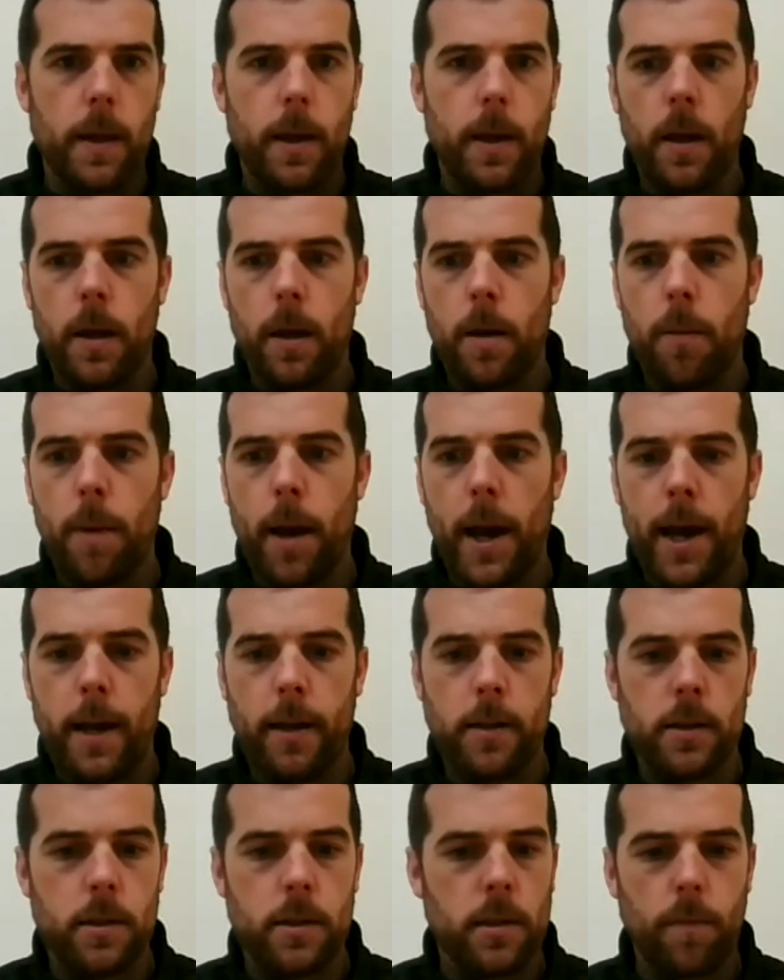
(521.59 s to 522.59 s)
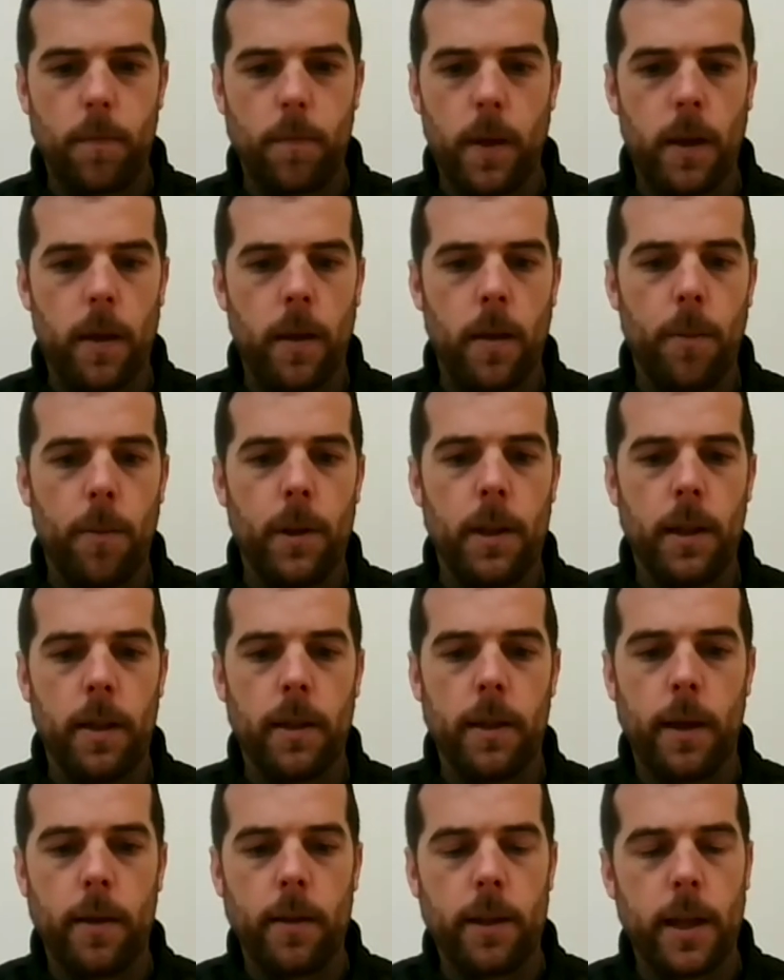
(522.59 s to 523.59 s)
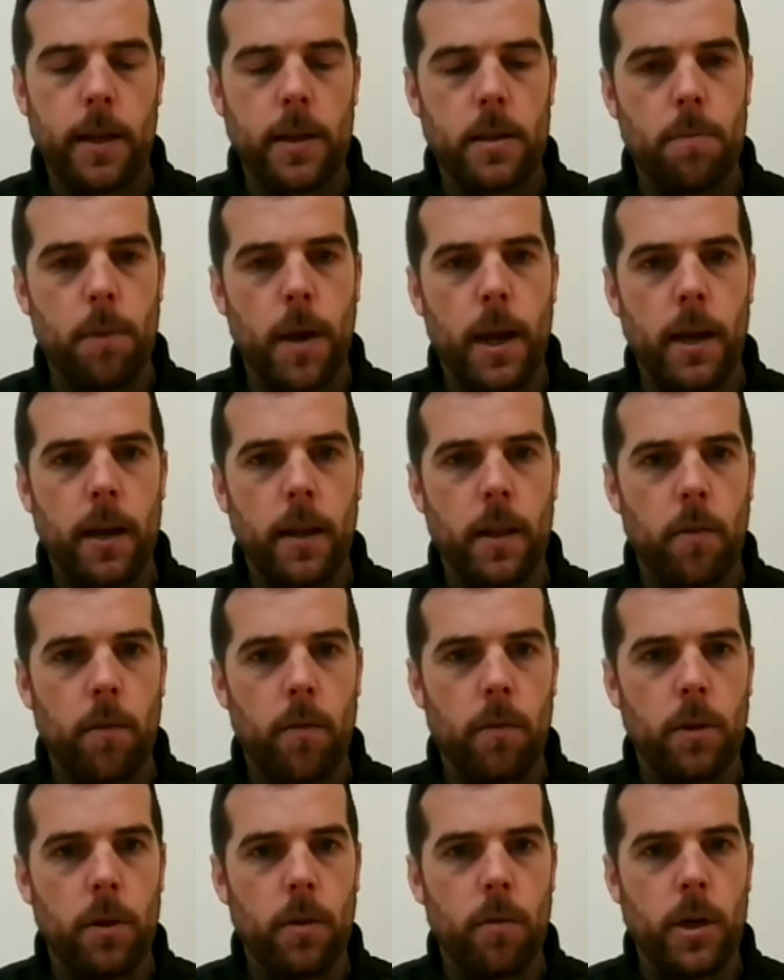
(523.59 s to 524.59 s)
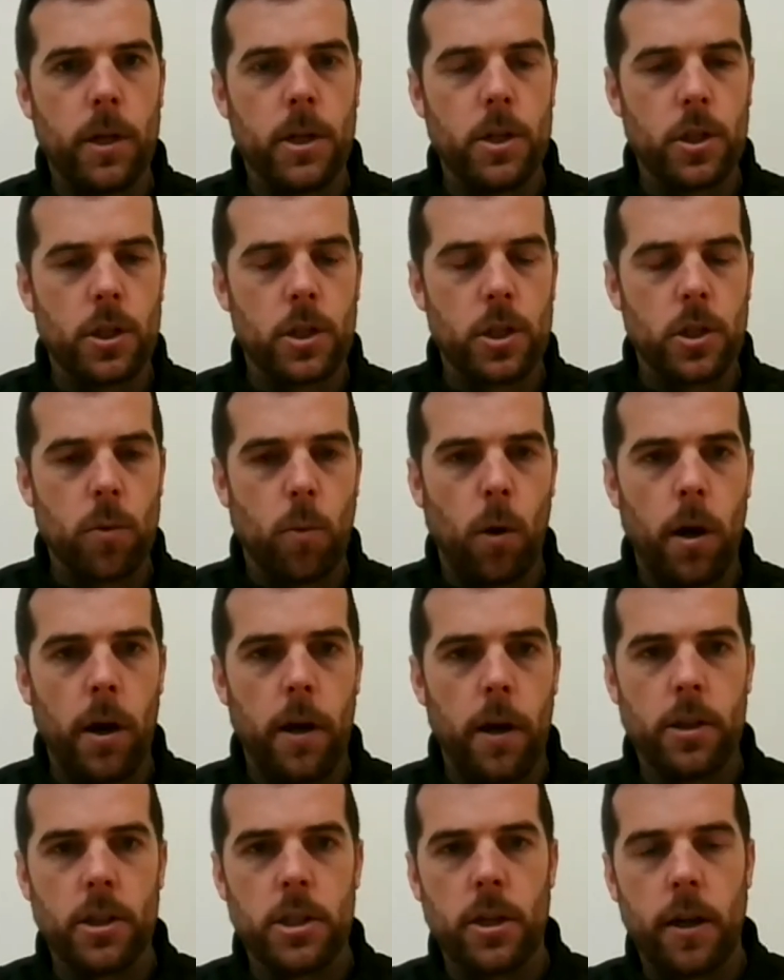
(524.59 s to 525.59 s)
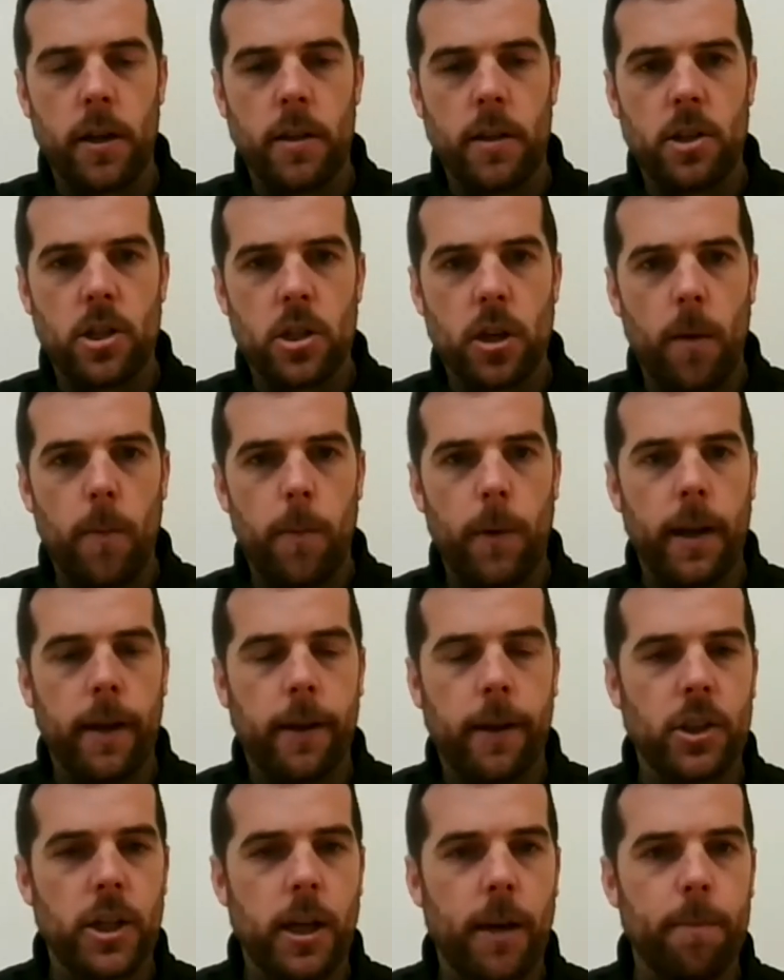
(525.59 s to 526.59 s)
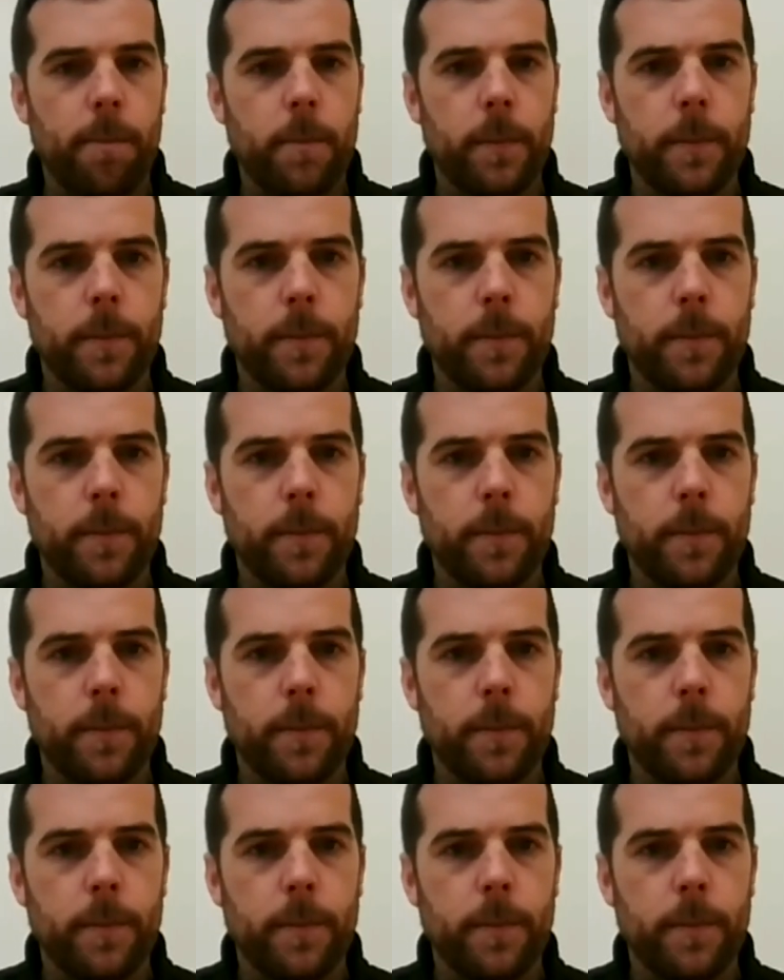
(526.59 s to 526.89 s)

and I mean that's mainly the reasons to why I decided to sign with Next Gen.